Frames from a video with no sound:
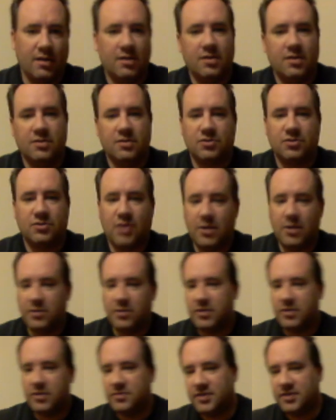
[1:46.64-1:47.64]
So I will
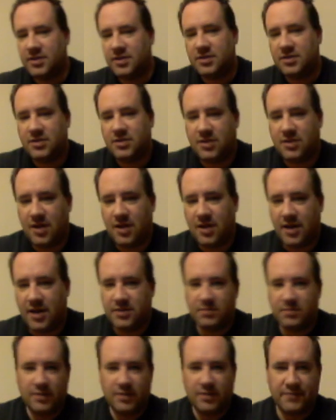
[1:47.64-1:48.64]
use this
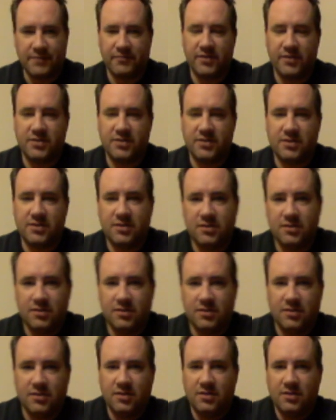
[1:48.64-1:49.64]
as a reference.
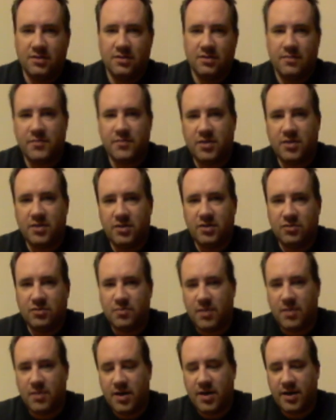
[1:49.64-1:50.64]
I'm going to use
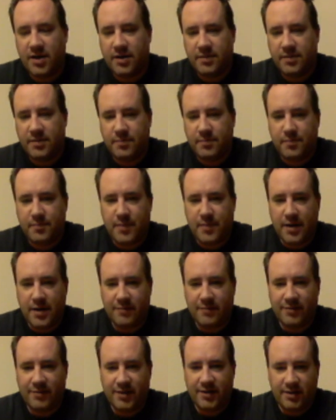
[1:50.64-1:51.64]
my bat
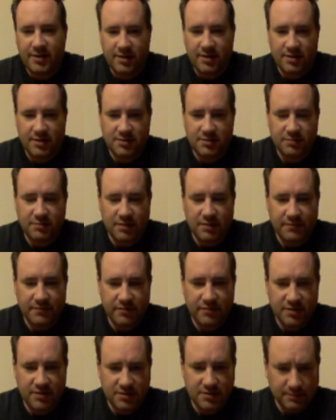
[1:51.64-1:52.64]
ray as the
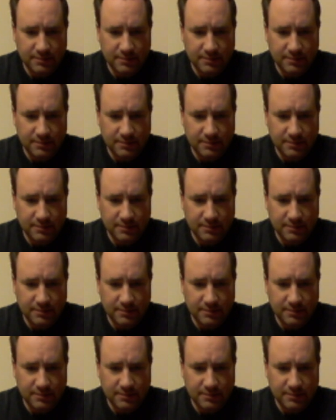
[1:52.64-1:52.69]
reference.